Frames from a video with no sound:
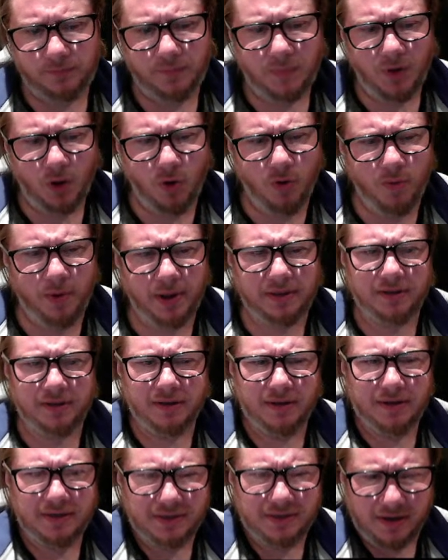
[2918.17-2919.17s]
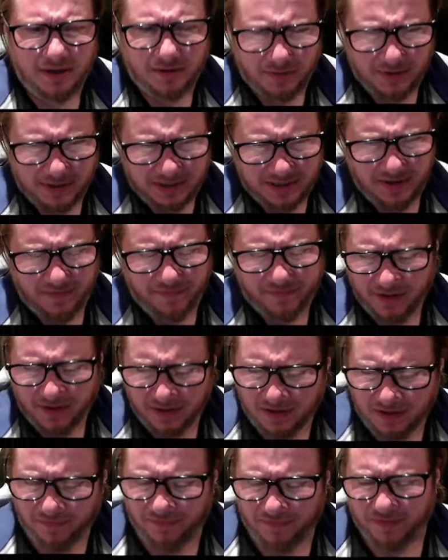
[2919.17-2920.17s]
Oh my days, Alireza,
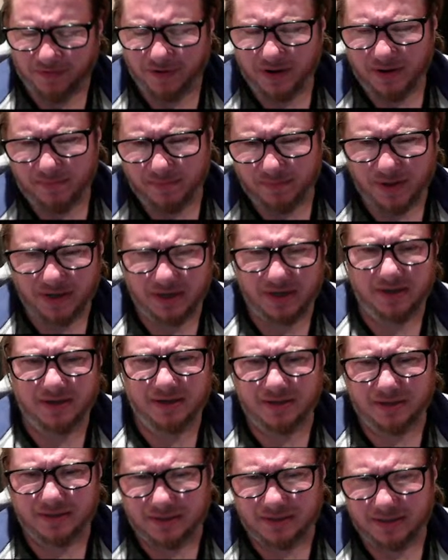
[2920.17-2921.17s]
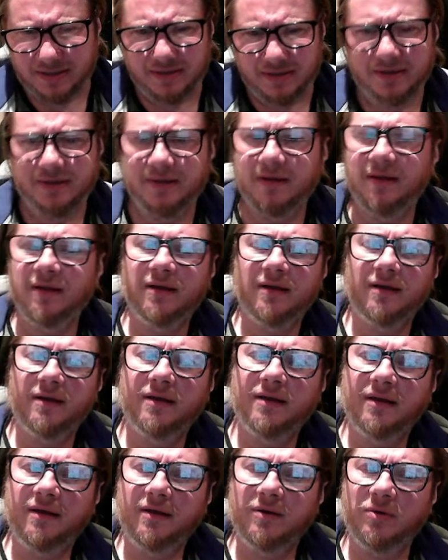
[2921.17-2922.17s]
33 minutes.
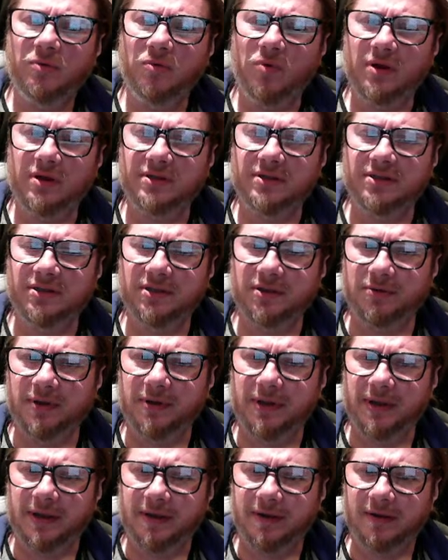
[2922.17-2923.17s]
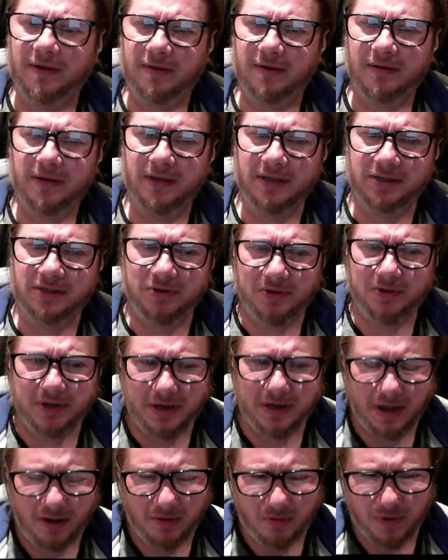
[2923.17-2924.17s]
What is it doing? is doing
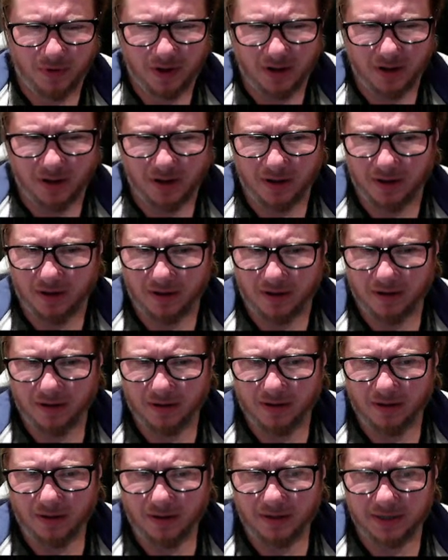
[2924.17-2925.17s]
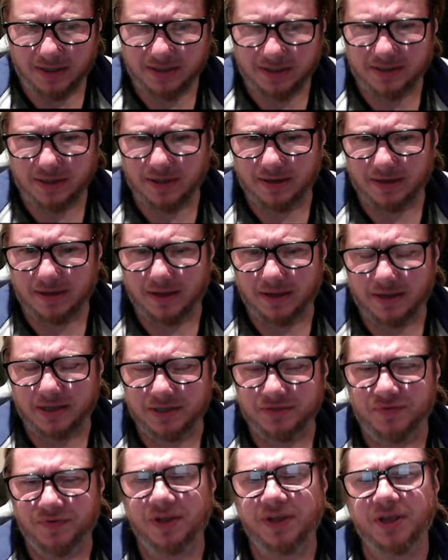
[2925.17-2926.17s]
now uh, is he's
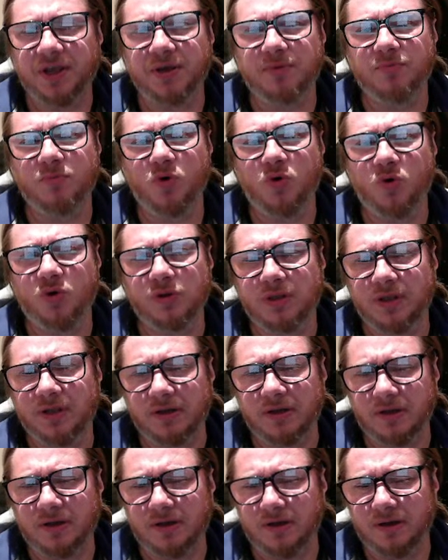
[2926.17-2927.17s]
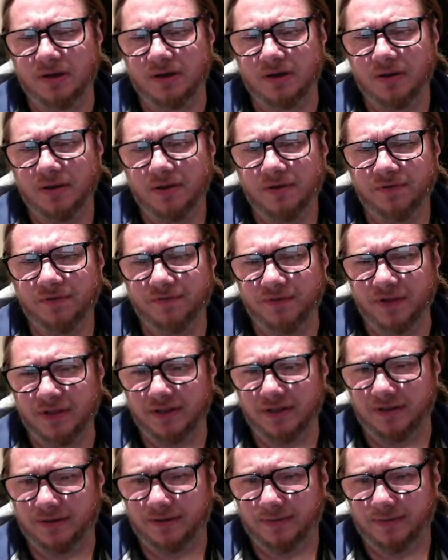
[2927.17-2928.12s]
thinking more than uh, Vidit.